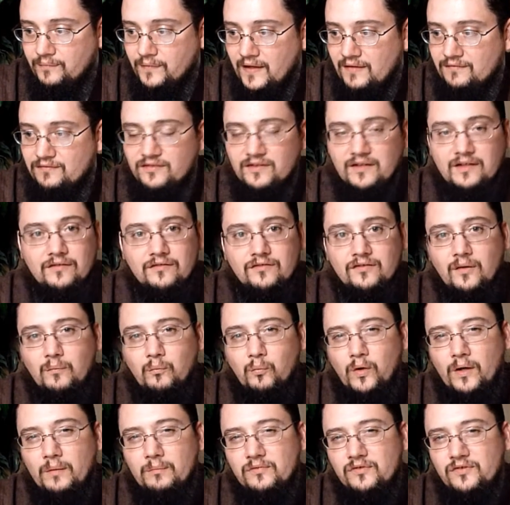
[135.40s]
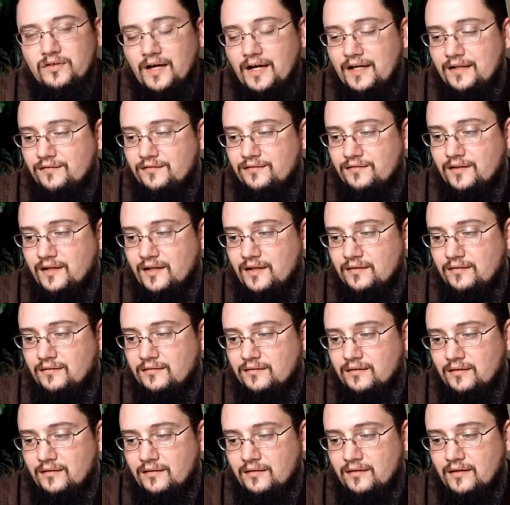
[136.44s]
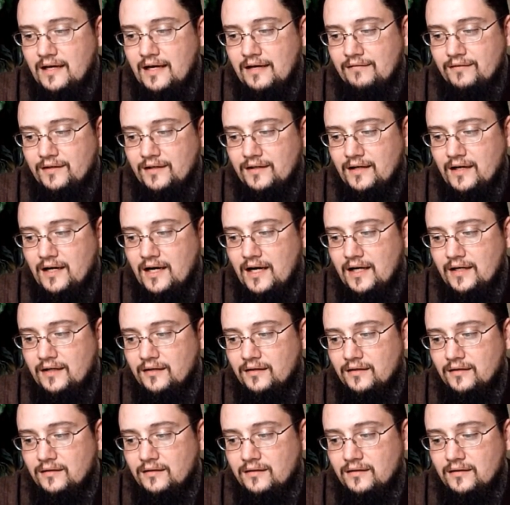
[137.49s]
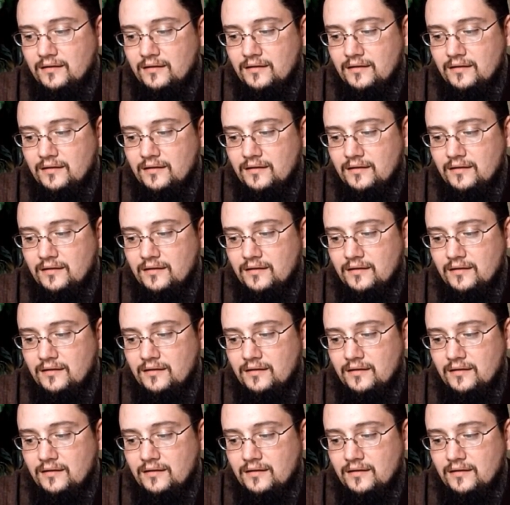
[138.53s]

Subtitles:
I've seen some websites that have it higher,